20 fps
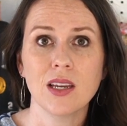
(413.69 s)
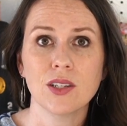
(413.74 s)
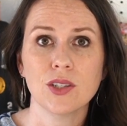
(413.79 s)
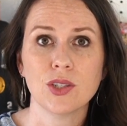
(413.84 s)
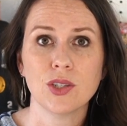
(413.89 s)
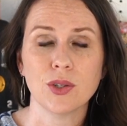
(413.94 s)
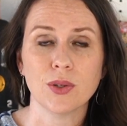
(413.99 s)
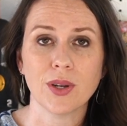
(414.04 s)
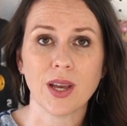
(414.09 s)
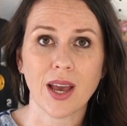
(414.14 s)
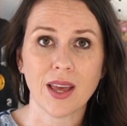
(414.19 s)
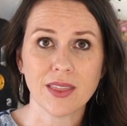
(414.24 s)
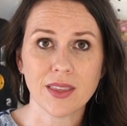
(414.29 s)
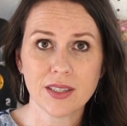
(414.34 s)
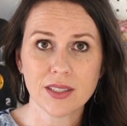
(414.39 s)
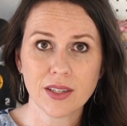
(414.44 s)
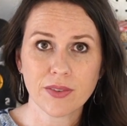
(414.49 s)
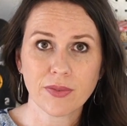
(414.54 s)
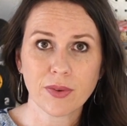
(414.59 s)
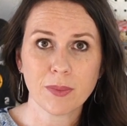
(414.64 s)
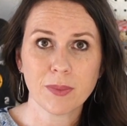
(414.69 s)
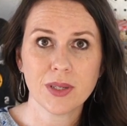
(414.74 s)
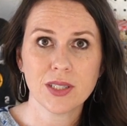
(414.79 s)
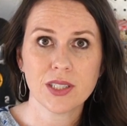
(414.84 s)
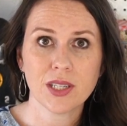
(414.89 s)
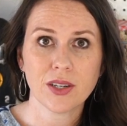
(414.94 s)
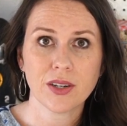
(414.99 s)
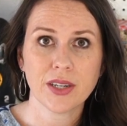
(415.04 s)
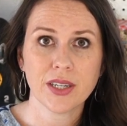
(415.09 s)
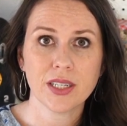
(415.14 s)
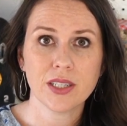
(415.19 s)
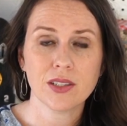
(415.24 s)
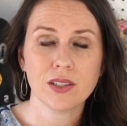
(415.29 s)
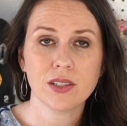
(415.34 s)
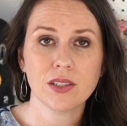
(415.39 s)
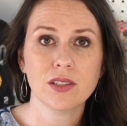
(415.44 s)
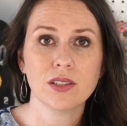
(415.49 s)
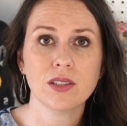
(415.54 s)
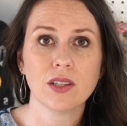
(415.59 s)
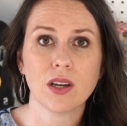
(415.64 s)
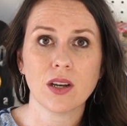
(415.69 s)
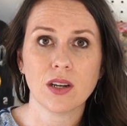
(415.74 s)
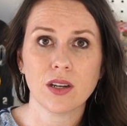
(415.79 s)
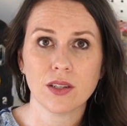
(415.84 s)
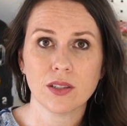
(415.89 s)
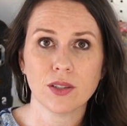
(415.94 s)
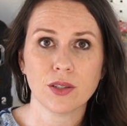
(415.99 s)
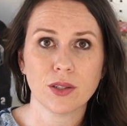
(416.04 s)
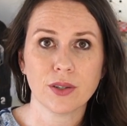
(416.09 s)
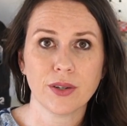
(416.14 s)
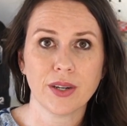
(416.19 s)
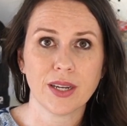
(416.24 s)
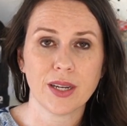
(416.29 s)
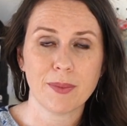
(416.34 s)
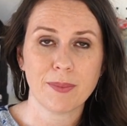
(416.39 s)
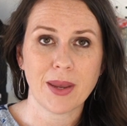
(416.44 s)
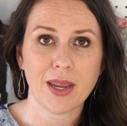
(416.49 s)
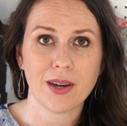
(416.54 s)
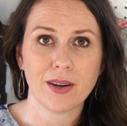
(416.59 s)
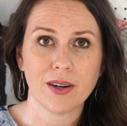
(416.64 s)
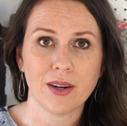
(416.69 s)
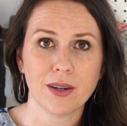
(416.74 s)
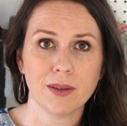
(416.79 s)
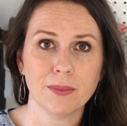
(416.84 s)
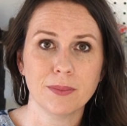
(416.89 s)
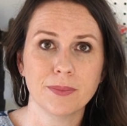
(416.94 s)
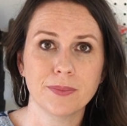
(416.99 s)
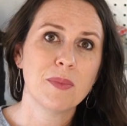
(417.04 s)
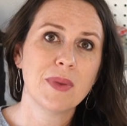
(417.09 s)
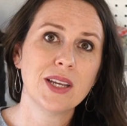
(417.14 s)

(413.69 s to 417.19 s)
to cut the different materials on your Cricut Maker.